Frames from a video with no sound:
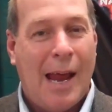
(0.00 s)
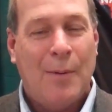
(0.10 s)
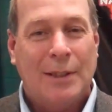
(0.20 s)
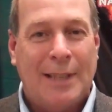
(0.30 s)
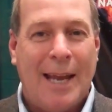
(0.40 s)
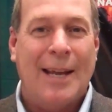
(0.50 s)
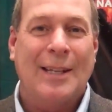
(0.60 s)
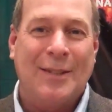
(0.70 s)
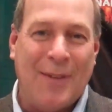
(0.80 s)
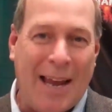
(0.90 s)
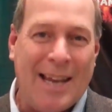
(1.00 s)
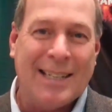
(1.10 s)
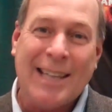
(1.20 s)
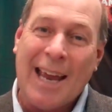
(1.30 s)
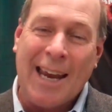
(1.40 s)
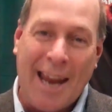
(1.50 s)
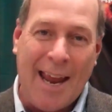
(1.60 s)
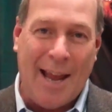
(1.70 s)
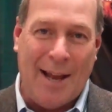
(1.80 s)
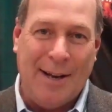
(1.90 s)
I will take as many as I
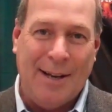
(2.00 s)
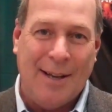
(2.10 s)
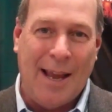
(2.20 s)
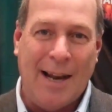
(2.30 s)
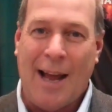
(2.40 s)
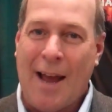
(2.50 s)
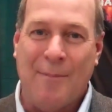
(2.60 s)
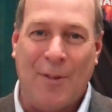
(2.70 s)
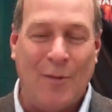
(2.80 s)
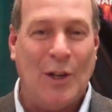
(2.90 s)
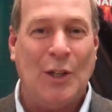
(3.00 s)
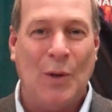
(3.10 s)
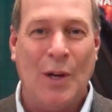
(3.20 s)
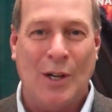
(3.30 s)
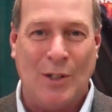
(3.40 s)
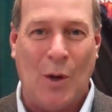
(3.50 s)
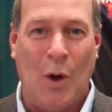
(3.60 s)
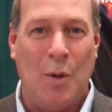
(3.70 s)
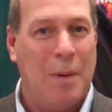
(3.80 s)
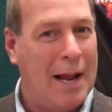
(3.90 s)
can, and I'm 52 years
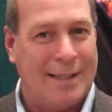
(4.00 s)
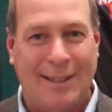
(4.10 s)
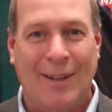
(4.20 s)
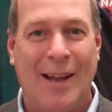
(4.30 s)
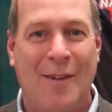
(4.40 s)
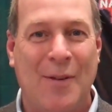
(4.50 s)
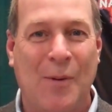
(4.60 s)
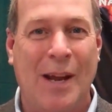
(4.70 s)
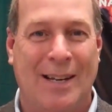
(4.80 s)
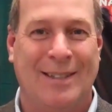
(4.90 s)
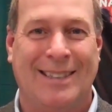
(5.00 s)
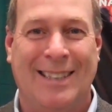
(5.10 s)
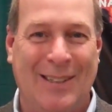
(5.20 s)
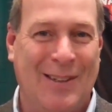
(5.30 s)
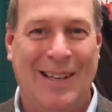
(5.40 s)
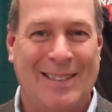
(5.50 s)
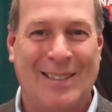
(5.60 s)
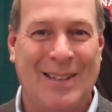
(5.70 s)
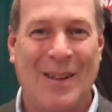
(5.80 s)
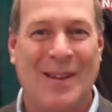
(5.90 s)
old, but I still have the wheels to do
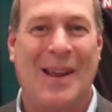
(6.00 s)
this.